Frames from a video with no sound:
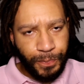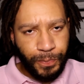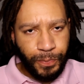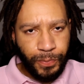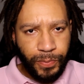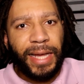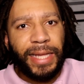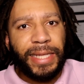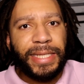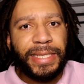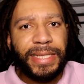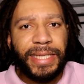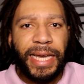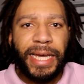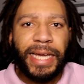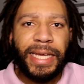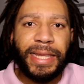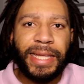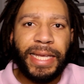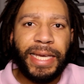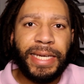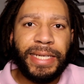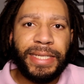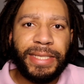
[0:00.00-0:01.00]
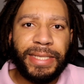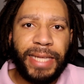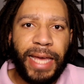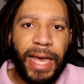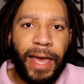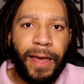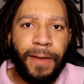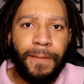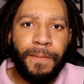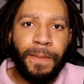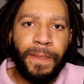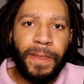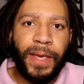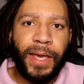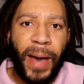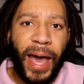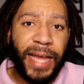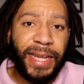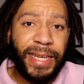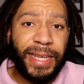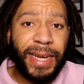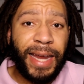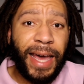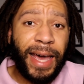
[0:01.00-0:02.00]
The second thing is that I
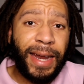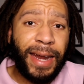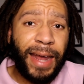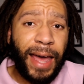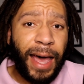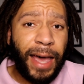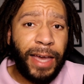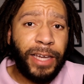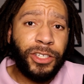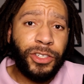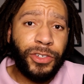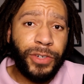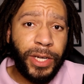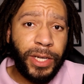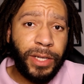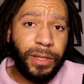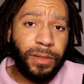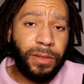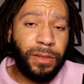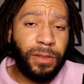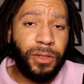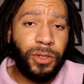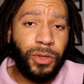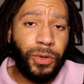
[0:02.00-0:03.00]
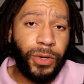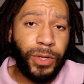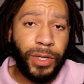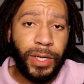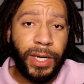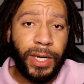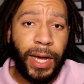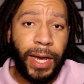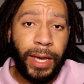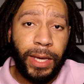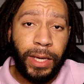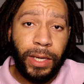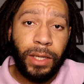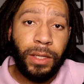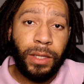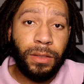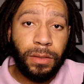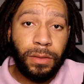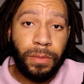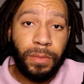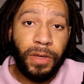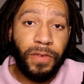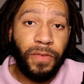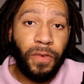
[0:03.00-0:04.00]
did not hydrate, nor did I eat
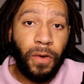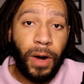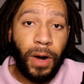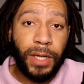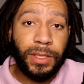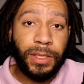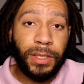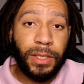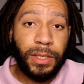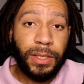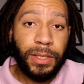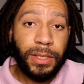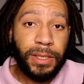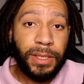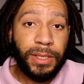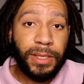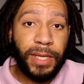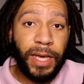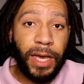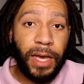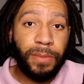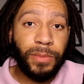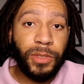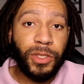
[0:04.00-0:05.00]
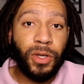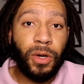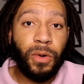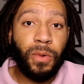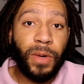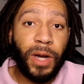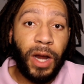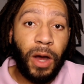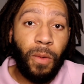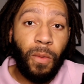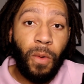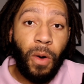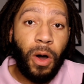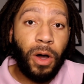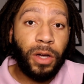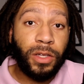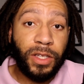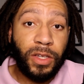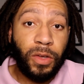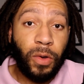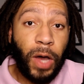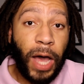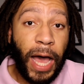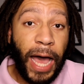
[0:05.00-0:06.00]
before I took this exam. So when I
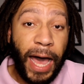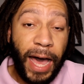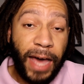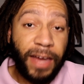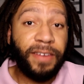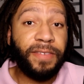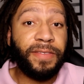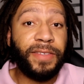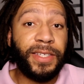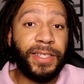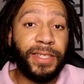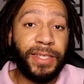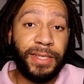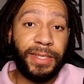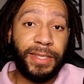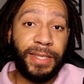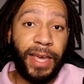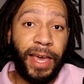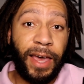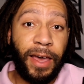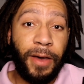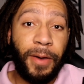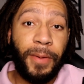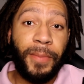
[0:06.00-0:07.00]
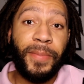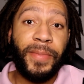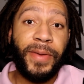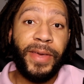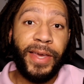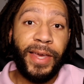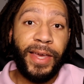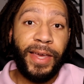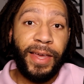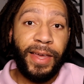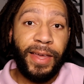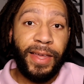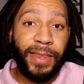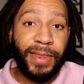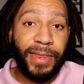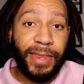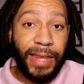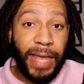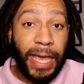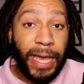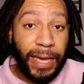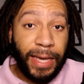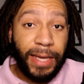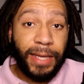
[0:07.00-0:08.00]
walked out of this exam
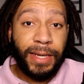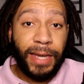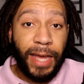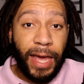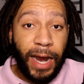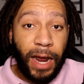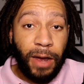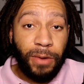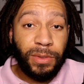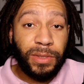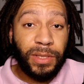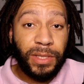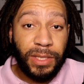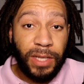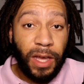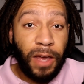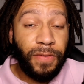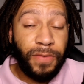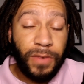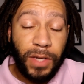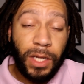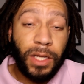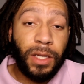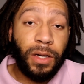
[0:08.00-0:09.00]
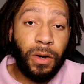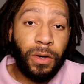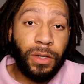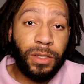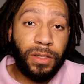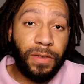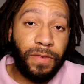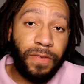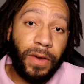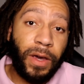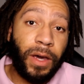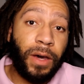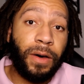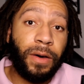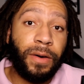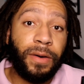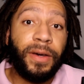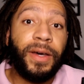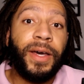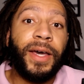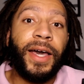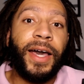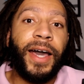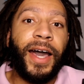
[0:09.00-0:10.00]
thinking that I was definitely going to fail,
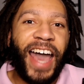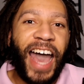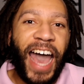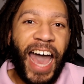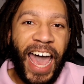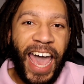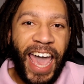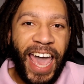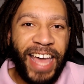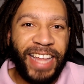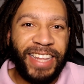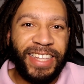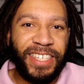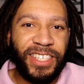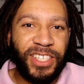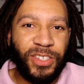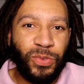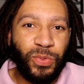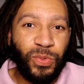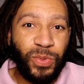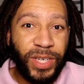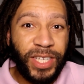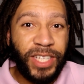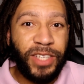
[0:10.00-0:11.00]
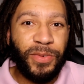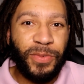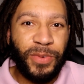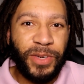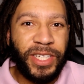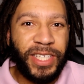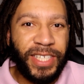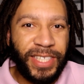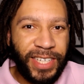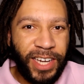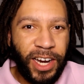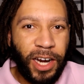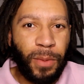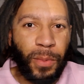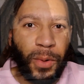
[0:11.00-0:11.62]
I had this really, really terrible